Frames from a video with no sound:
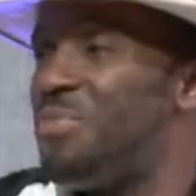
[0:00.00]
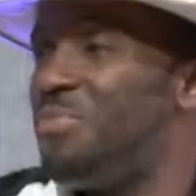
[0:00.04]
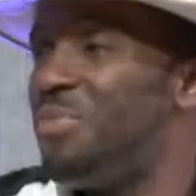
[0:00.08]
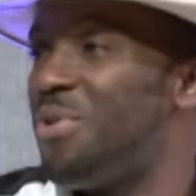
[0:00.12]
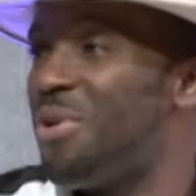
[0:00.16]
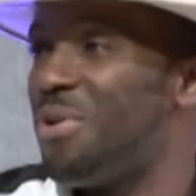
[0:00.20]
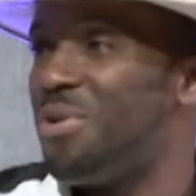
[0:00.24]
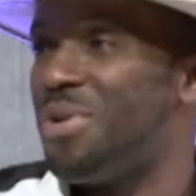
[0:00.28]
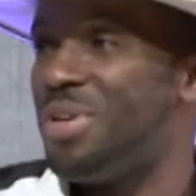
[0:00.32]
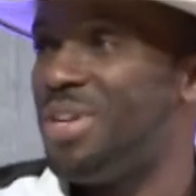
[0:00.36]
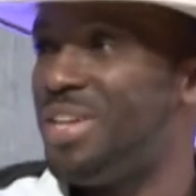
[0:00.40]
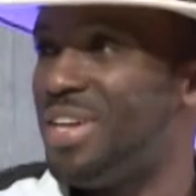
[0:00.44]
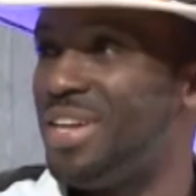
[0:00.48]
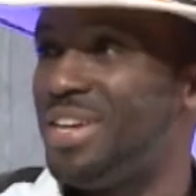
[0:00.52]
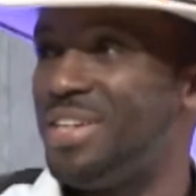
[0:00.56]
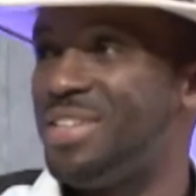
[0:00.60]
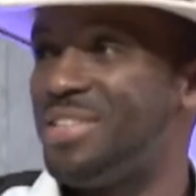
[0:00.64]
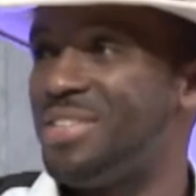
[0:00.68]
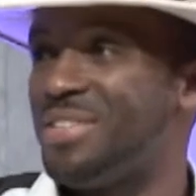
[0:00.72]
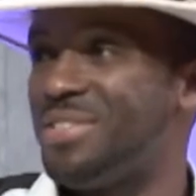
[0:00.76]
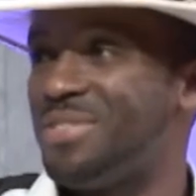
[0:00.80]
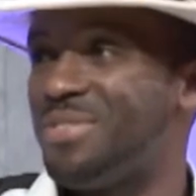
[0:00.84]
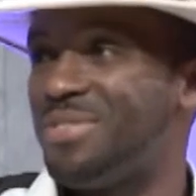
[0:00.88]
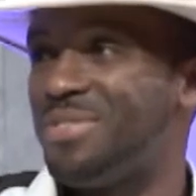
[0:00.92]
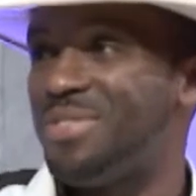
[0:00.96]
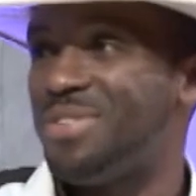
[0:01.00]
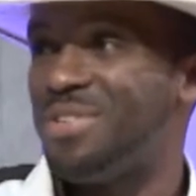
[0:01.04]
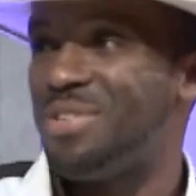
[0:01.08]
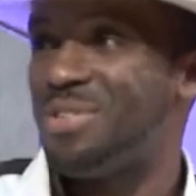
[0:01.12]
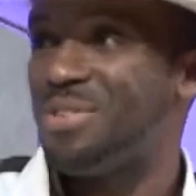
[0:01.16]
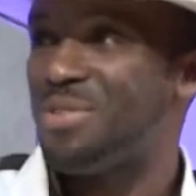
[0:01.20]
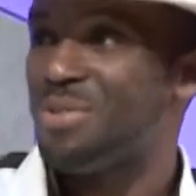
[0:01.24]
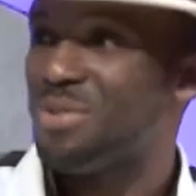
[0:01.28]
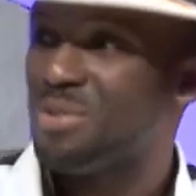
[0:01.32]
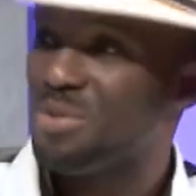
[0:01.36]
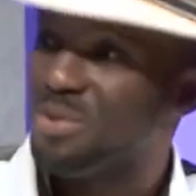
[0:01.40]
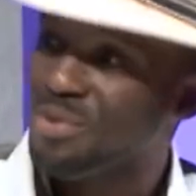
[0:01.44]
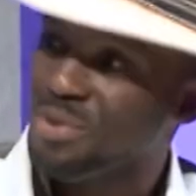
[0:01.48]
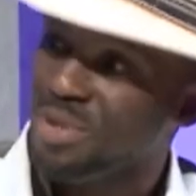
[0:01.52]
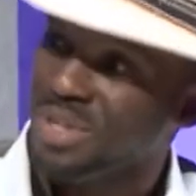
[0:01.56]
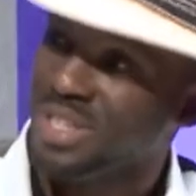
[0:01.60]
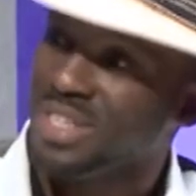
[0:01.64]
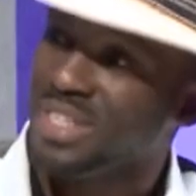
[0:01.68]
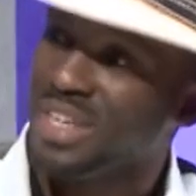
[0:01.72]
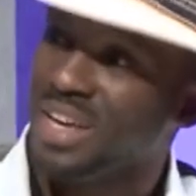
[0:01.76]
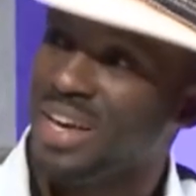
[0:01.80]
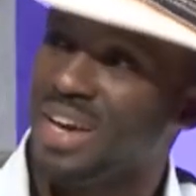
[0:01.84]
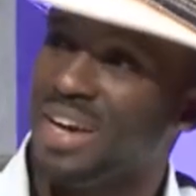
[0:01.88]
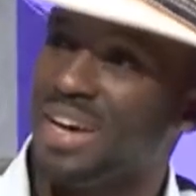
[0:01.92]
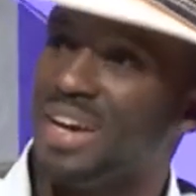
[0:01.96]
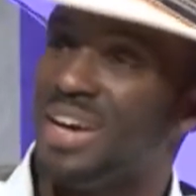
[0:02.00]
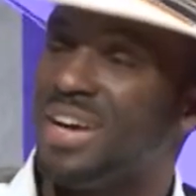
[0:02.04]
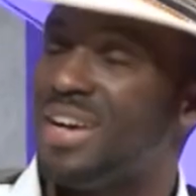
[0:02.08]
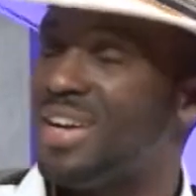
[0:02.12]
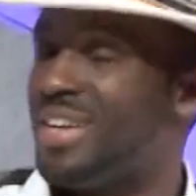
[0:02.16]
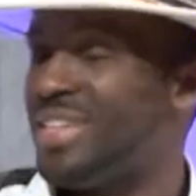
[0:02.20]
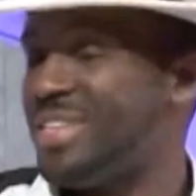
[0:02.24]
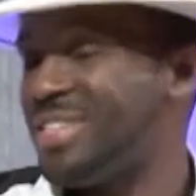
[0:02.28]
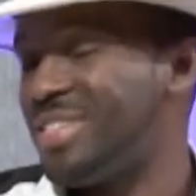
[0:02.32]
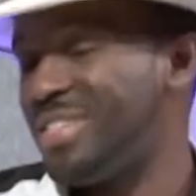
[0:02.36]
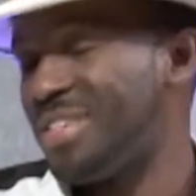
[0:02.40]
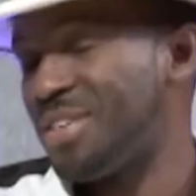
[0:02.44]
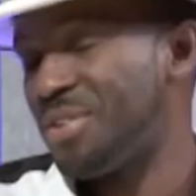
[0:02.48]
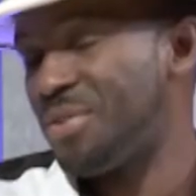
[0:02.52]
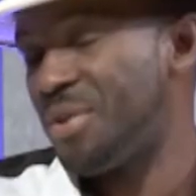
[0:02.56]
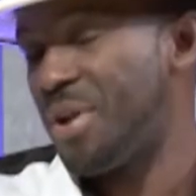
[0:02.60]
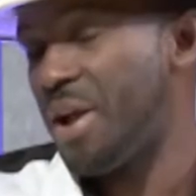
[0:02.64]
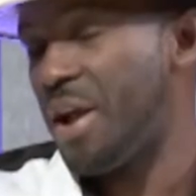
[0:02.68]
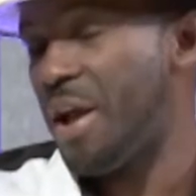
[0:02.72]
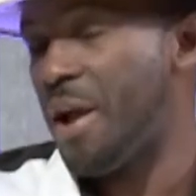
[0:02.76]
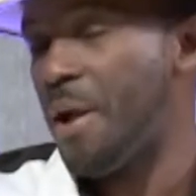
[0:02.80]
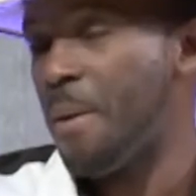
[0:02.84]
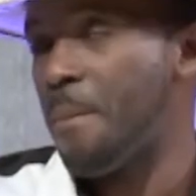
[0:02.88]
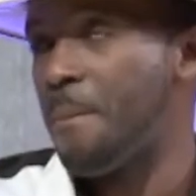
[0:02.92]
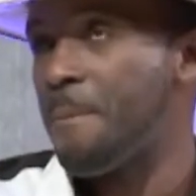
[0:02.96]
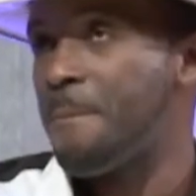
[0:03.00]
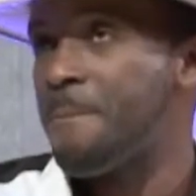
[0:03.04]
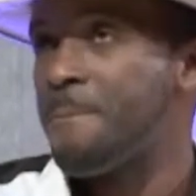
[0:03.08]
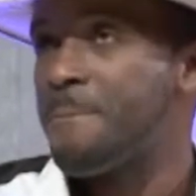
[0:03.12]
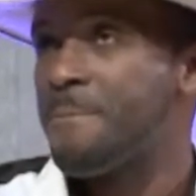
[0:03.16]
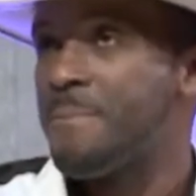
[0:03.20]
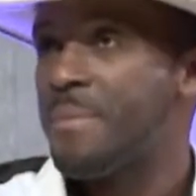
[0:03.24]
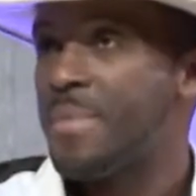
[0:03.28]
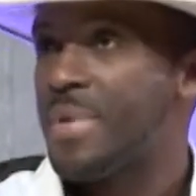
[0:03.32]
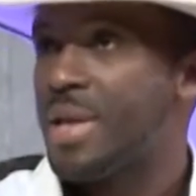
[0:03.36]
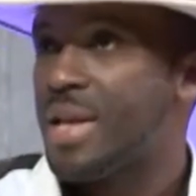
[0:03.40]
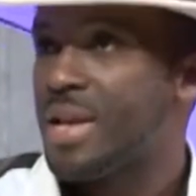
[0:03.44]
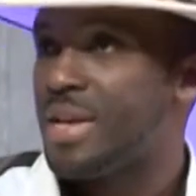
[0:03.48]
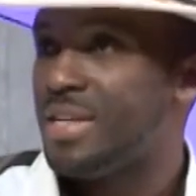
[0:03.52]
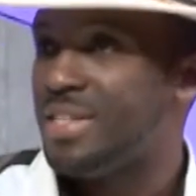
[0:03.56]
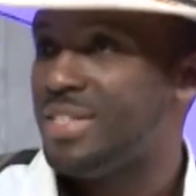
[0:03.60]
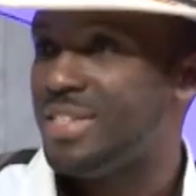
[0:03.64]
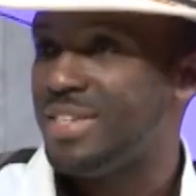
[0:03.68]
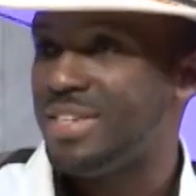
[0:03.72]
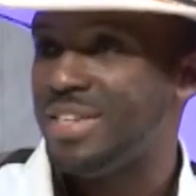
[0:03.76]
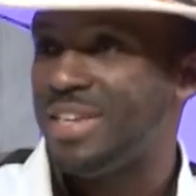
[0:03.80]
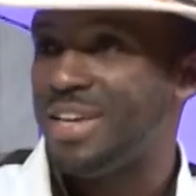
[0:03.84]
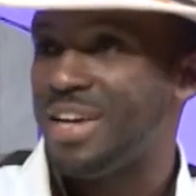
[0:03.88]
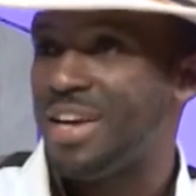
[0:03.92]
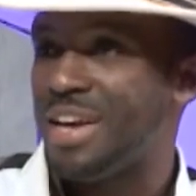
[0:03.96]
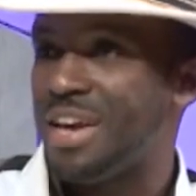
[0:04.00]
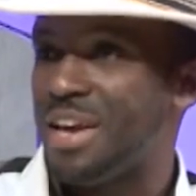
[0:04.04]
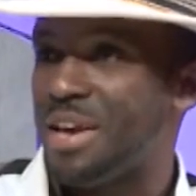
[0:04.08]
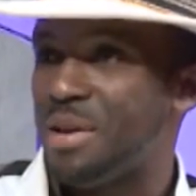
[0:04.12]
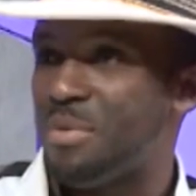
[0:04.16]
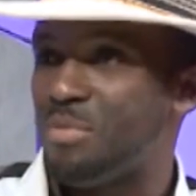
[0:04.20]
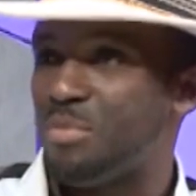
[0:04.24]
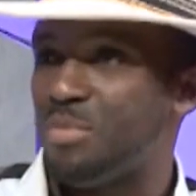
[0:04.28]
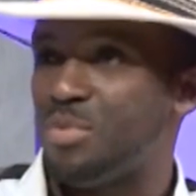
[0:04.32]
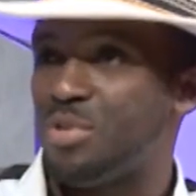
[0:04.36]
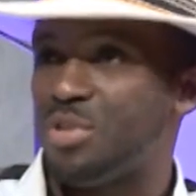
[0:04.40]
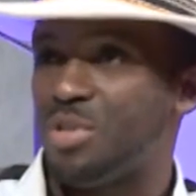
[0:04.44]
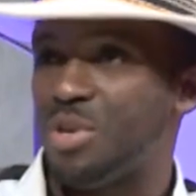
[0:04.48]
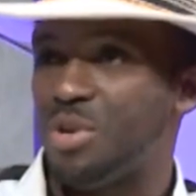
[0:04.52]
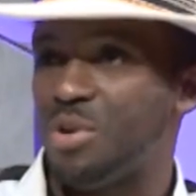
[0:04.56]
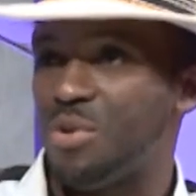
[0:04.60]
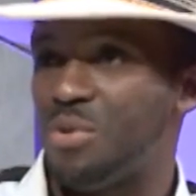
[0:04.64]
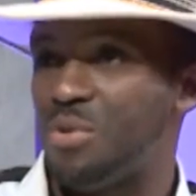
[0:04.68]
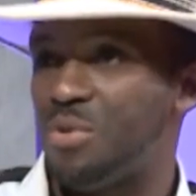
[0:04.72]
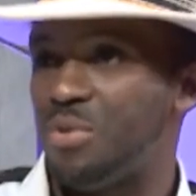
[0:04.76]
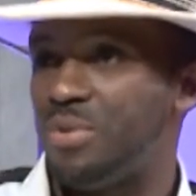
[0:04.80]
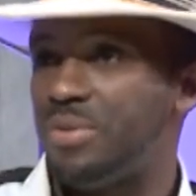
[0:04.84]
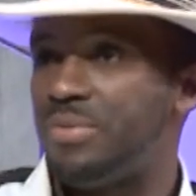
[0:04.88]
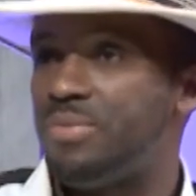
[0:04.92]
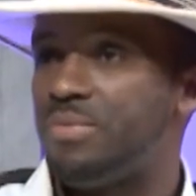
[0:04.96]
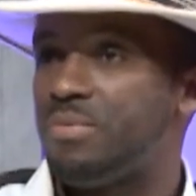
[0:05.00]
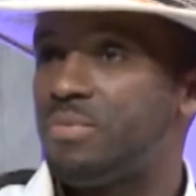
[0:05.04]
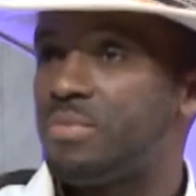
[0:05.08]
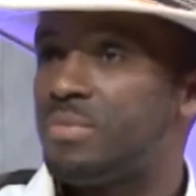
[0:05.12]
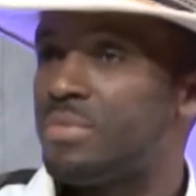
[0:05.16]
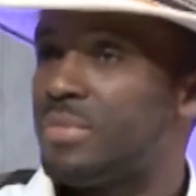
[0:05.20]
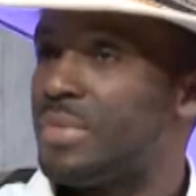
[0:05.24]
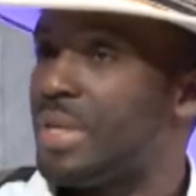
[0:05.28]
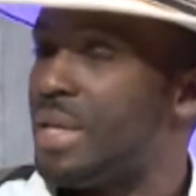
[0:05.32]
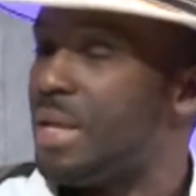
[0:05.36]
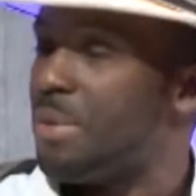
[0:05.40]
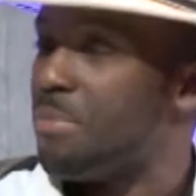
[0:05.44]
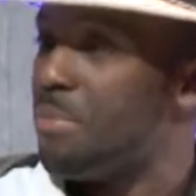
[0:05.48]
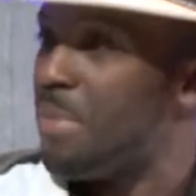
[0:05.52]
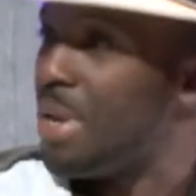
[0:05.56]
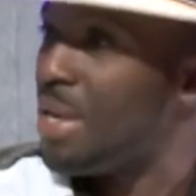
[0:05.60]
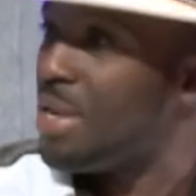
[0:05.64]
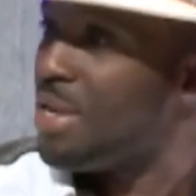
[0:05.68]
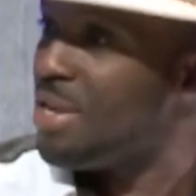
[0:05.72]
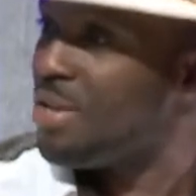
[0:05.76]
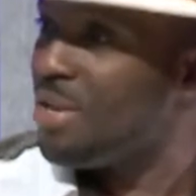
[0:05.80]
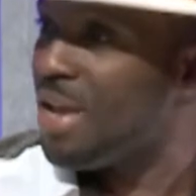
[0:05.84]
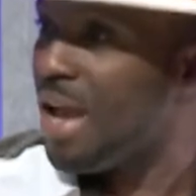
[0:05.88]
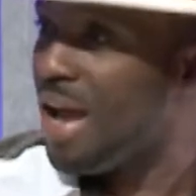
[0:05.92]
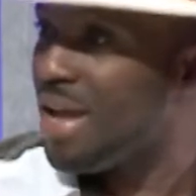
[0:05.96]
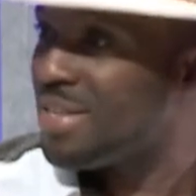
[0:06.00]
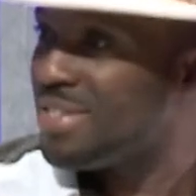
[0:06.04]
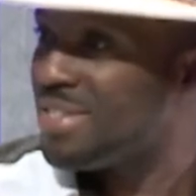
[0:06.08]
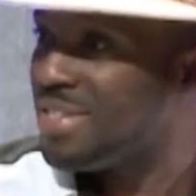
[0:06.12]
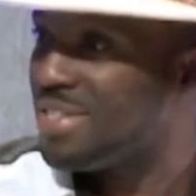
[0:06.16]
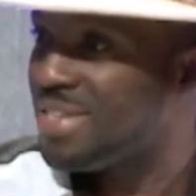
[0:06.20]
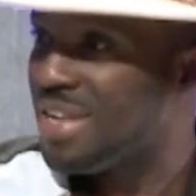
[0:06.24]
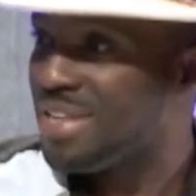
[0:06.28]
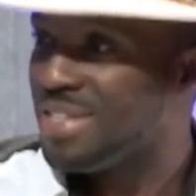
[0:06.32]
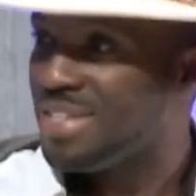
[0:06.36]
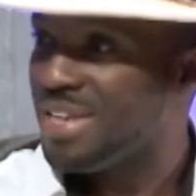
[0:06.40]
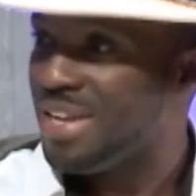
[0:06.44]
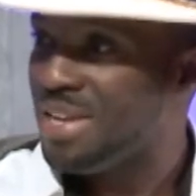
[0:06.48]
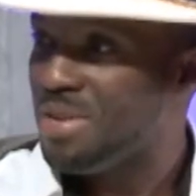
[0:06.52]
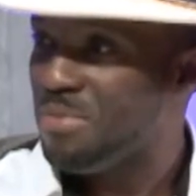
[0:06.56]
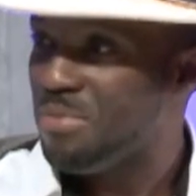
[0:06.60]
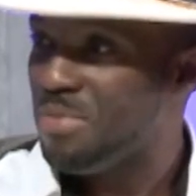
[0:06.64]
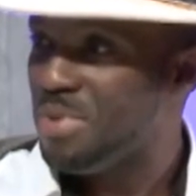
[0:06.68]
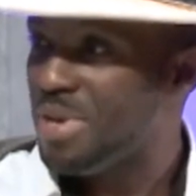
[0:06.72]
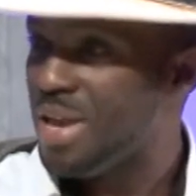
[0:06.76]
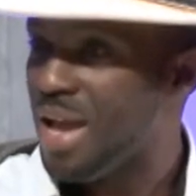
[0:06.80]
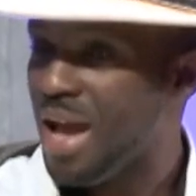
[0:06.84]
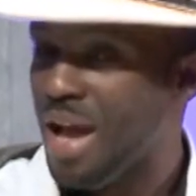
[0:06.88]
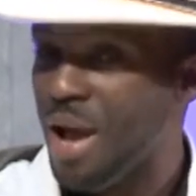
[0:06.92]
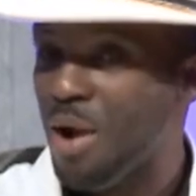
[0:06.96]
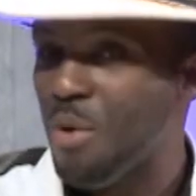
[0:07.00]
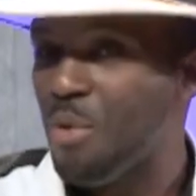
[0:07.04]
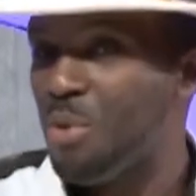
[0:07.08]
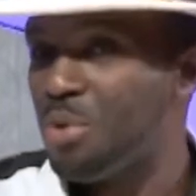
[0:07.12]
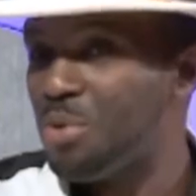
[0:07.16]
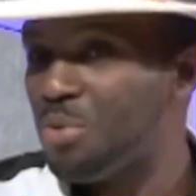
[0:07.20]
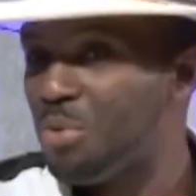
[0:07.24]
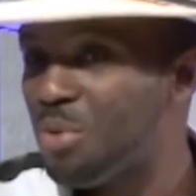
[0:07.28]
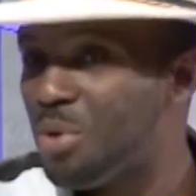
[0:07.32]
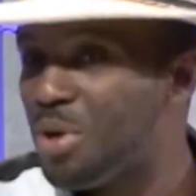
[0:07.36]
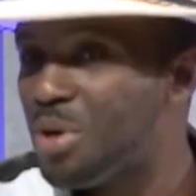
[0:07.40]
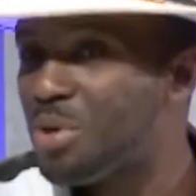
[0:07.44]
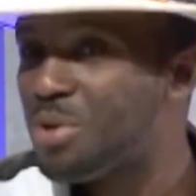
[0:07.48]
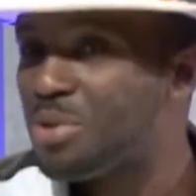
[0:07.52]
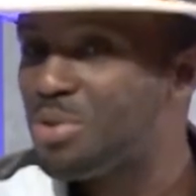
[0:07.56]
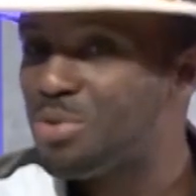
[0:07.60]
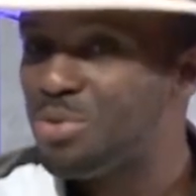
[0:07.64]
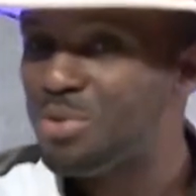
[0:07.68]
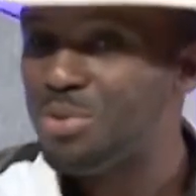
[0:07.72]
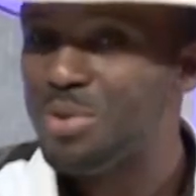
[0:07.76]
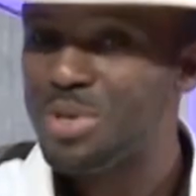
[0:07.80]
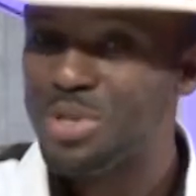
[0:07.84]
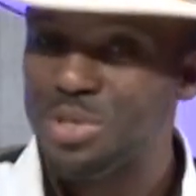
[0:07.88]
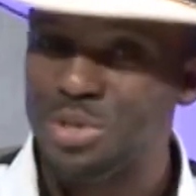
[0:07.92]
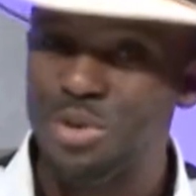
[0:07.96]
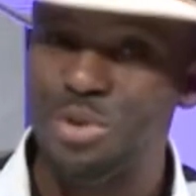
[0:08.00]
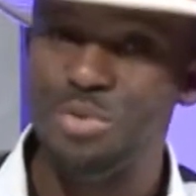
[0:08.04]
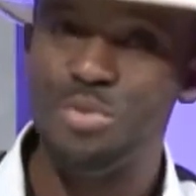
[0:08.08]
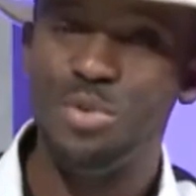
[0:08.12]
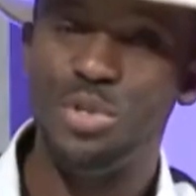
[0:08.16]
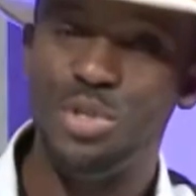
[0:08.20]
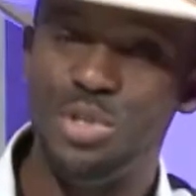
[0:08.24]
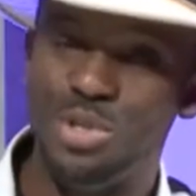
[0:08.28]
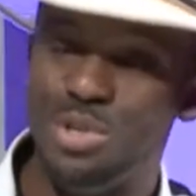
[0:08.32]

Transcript: pouring in, you know, Twitter, Instagram, DM. So many artists are telling me, I want to do a song with